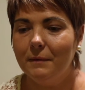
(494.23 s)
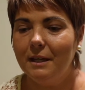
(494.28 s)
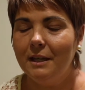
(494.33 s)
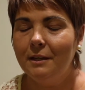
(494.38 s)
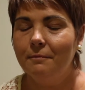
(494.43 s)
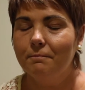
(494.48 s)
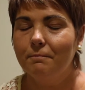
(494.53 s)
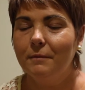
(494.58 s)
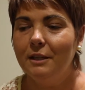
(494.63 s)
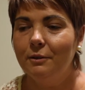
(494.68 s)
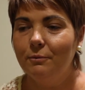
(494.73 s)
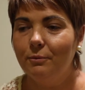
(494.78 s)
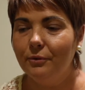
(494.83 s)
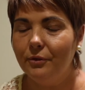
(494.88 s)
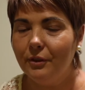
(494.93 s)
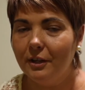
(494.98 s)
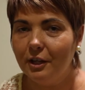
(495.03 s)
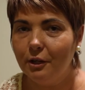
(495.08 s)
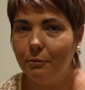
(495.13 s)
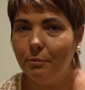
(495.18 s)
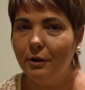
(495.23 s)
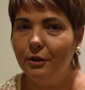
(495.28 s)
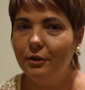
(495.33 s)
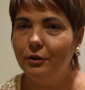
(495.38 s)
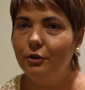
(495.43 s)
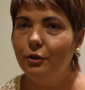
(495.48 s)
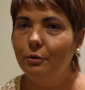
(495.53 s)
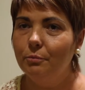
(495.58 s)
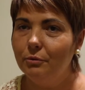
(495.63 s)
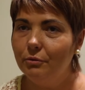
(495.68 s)
think about
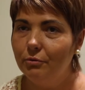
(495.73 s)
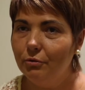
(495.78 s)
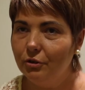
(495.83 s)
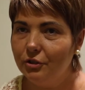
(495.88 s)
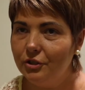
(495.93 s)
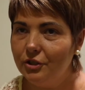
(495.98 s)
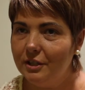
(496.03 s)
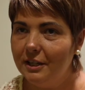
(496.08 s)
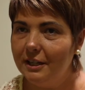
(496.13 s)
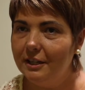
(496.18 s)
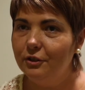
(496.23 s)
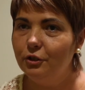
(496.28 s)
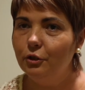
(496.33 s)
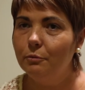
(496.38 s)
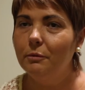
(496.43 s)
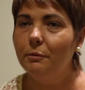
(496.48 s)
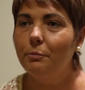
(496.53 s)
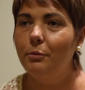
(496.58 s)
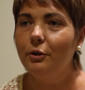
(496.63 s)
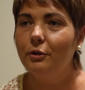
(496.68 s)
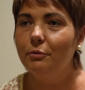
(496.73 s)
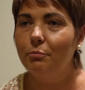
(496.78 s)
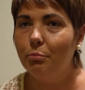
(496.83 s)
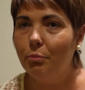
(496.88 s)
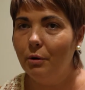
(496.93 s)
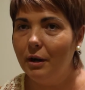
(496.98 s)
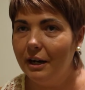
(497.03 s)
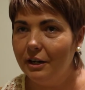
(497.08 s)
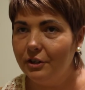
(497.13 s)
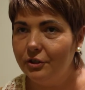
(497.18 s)
it, don't be rushing in, don't be putting
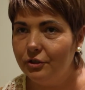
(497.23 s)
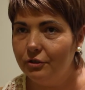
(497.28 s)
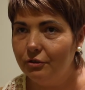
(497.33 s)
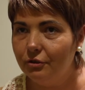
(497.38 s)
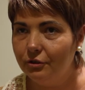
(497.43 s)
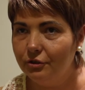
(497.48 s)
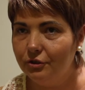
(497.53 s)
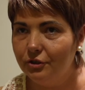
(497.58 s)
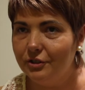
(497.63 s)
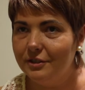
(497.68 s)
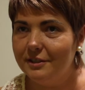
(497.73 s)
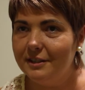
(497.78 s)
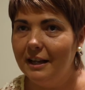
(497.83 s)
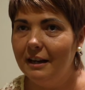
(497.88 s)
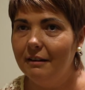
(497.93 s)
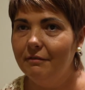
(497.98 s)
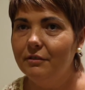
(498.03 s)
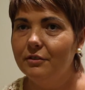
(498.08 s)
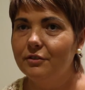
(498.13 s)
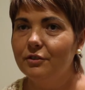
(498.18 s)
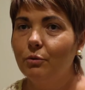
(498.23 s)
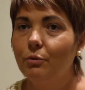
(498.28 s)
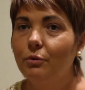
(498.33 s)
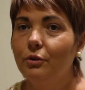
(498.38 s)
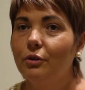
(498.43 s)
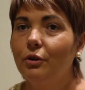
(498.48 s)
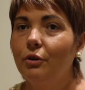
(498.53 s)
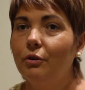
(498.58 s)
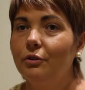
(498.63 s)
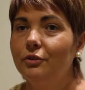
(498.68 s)
pressure on yourself that's going
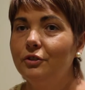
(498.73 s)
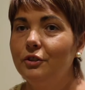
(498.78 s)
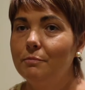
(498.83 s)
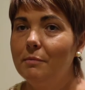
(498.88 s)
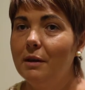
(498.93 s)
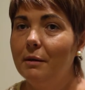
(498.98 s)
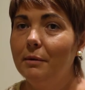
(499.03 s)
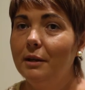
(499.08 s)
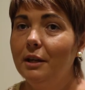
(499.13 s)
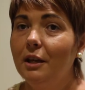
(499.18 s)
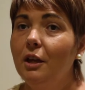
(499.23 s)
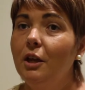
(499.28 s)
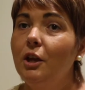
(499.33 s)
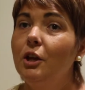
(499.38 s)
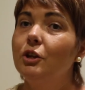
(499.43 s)
to cause you maybe